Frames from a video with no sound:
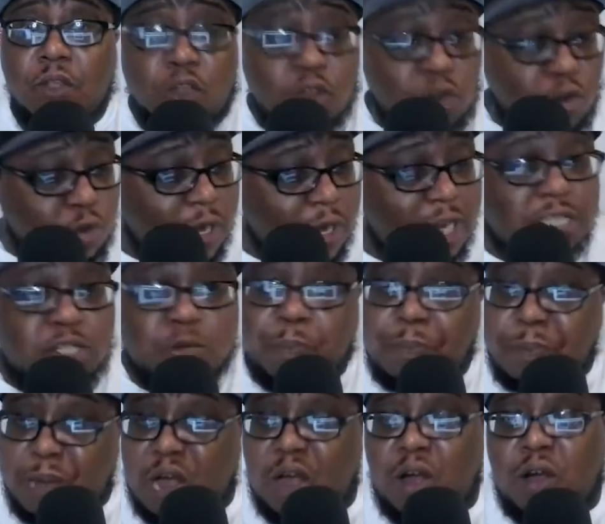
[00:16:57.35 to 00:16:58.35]
Chris
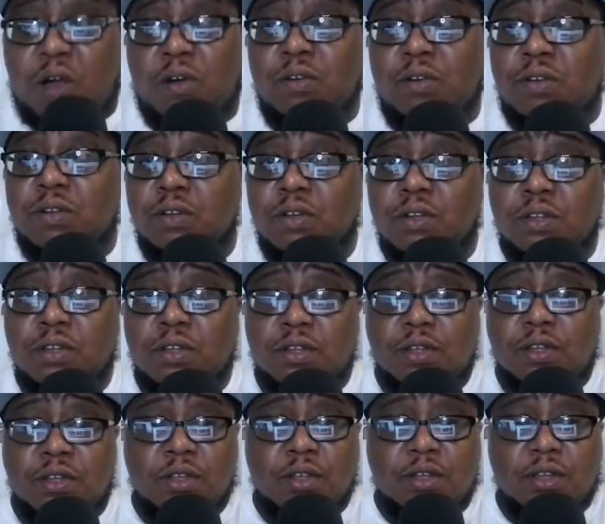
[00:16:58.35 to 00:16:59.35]
Paul
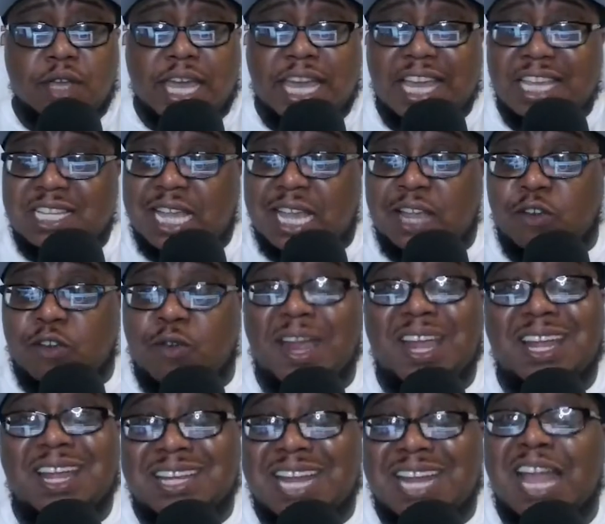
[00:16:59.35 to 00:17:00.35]
is a
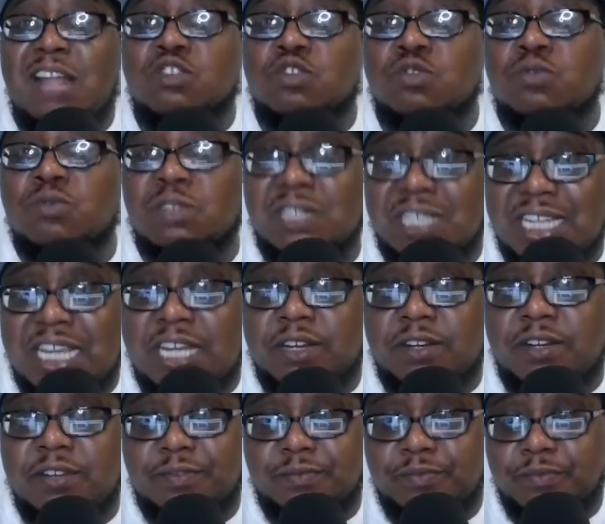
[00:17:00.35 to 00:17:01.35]
great natural
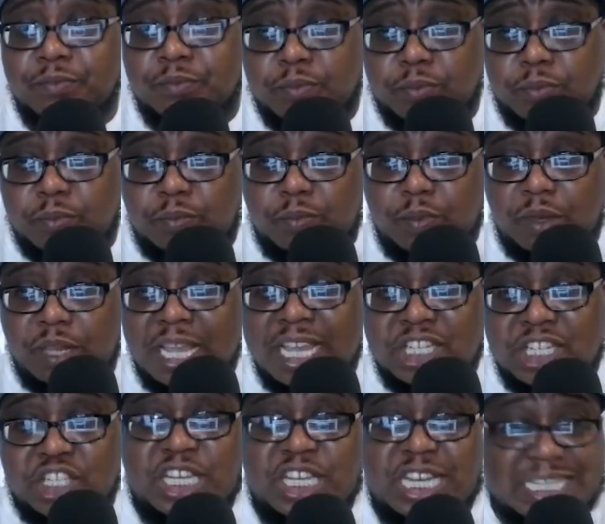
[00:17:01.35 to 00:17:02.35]
leader.
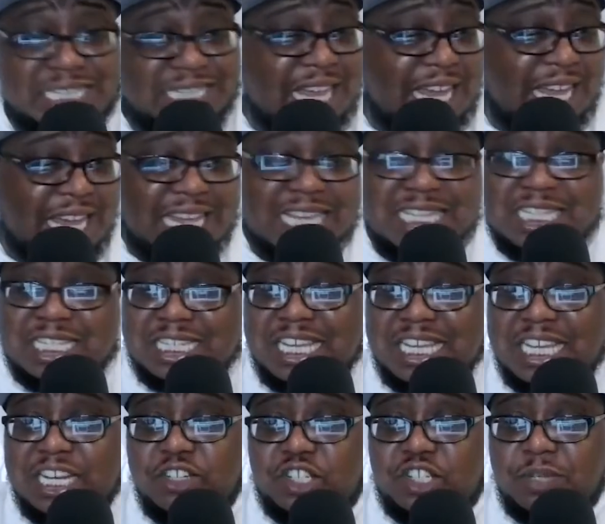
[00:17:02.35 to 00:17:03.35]
It's just that his
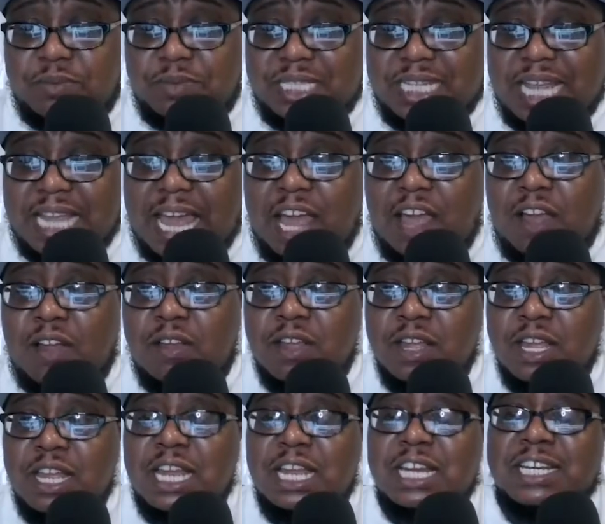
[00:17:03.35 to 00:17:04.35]
leadership style
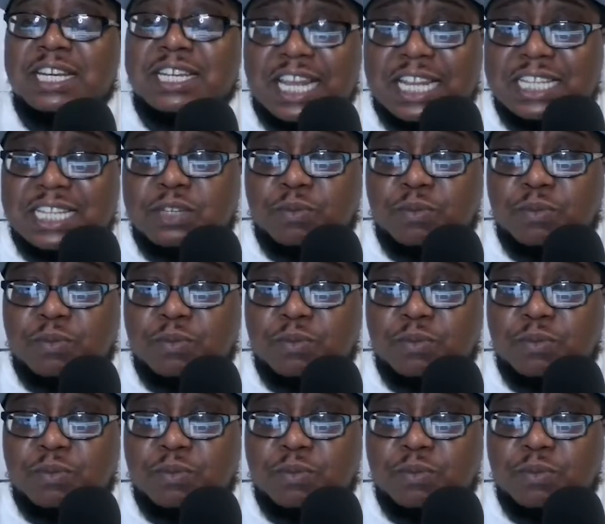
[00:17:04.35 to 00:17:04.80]
doesn't